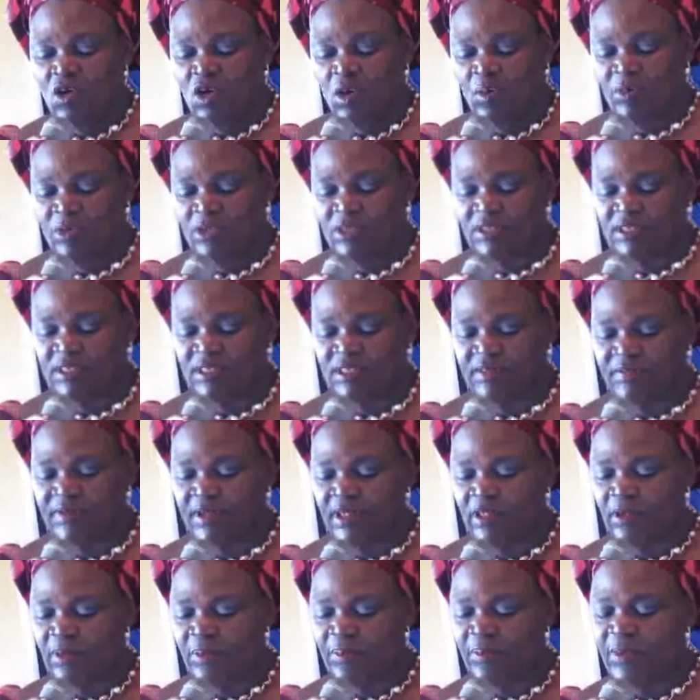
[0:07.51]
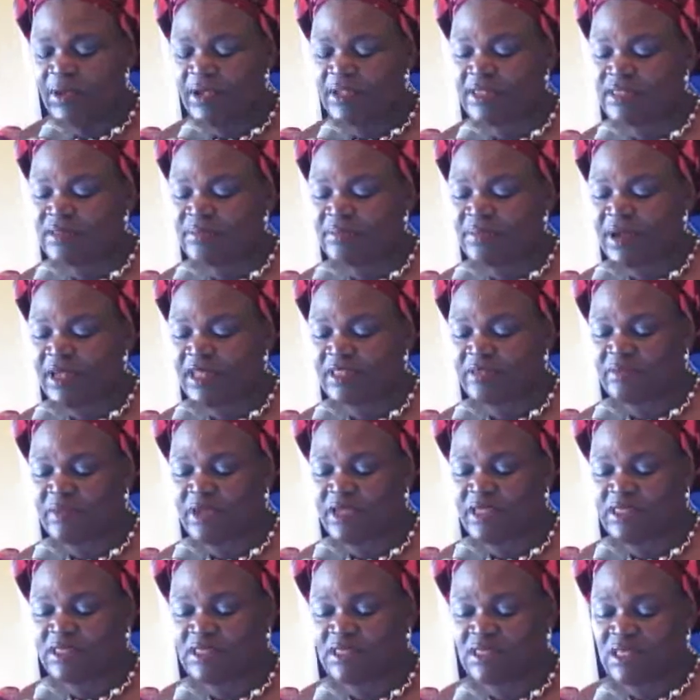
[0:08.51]
Community Development
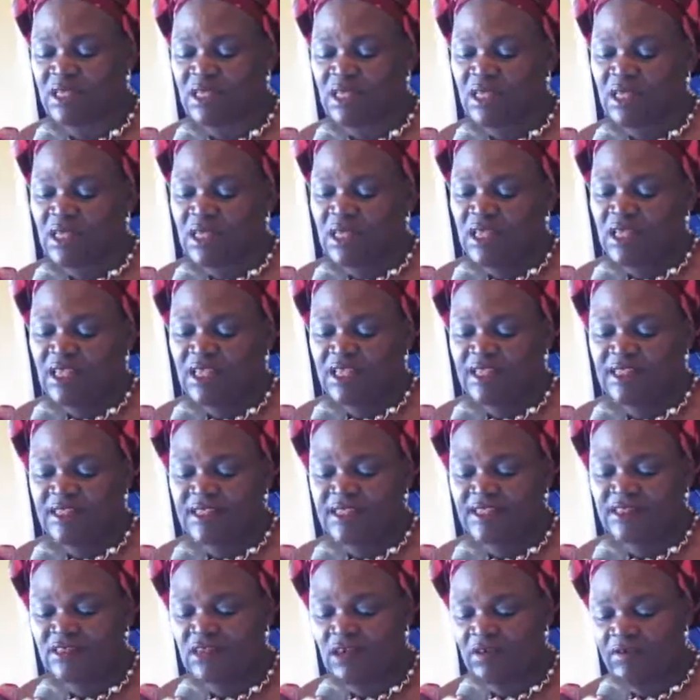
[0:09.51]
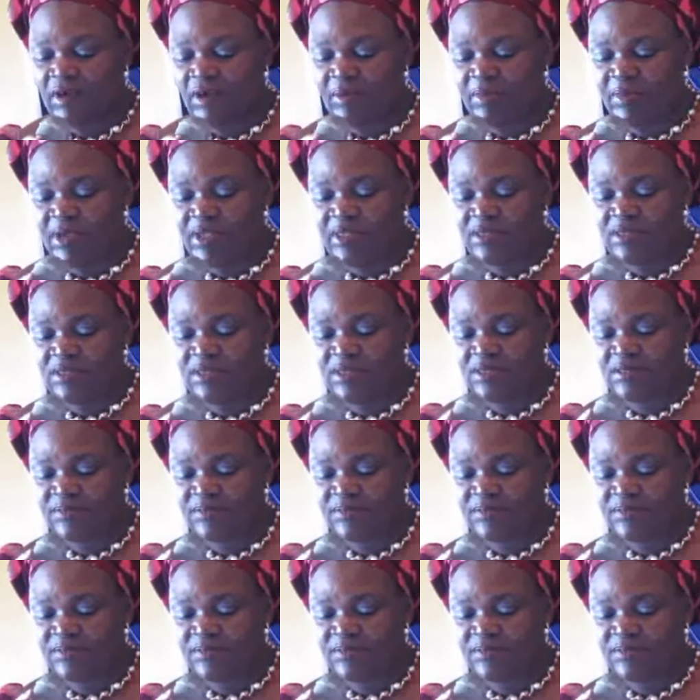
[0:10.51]
Department in this government